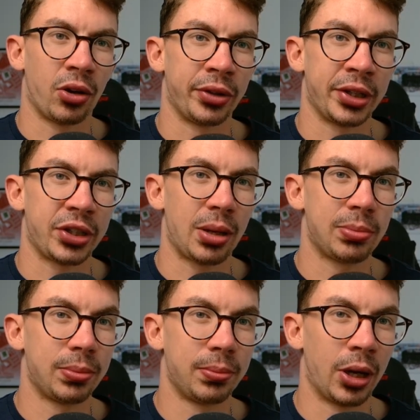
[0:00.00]
on
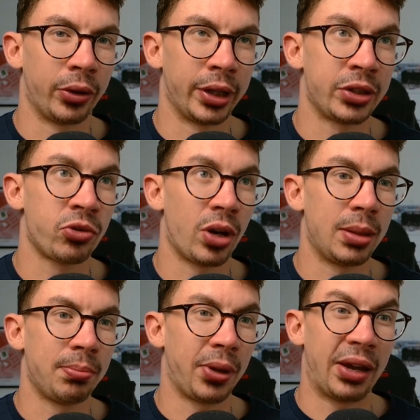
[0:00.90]
this
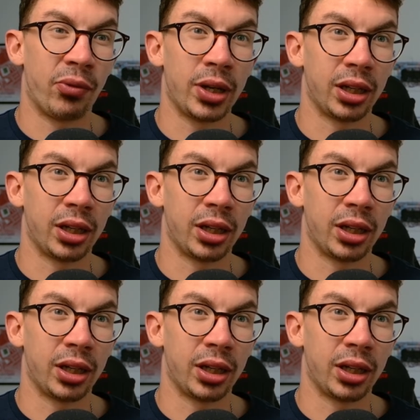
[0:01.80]
stream, but if